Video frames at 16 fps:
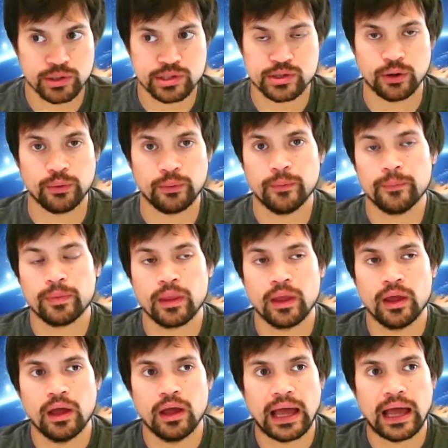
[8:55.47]
So
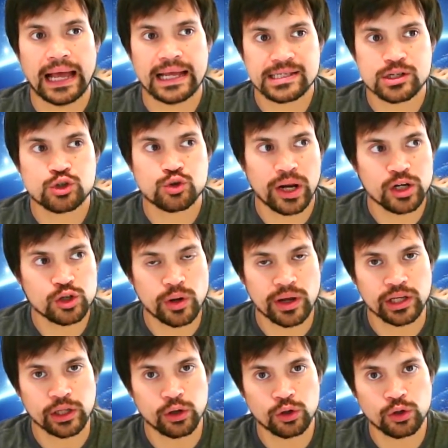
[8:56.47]
as a trend
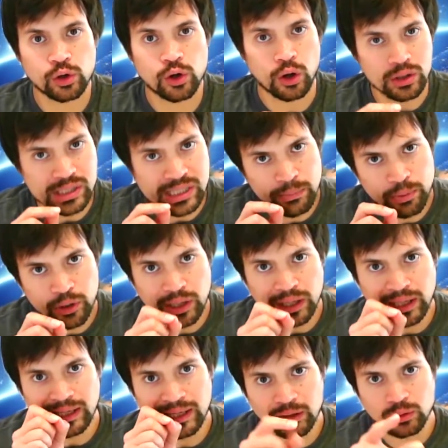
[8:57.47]
trader, you're, you're constantly
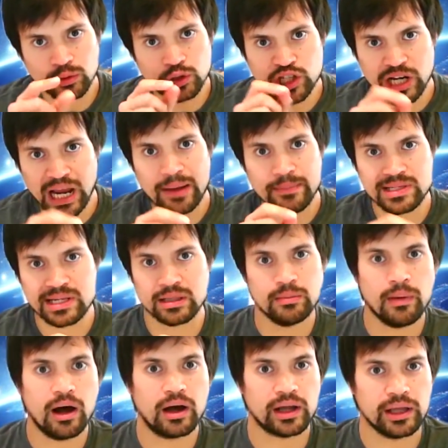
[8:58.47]
putting little jabs in the
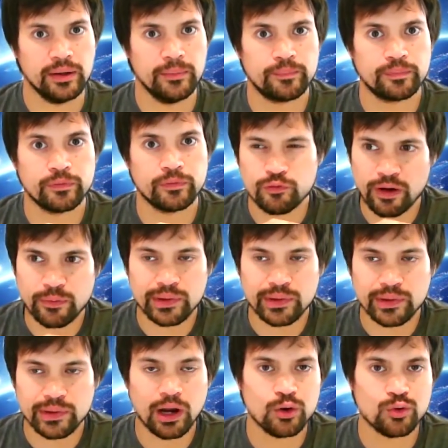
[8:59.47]
market, very
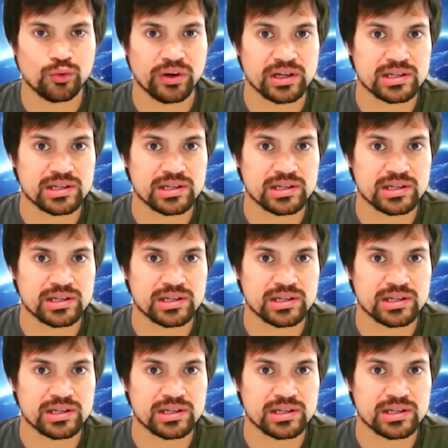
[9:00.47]
low risk,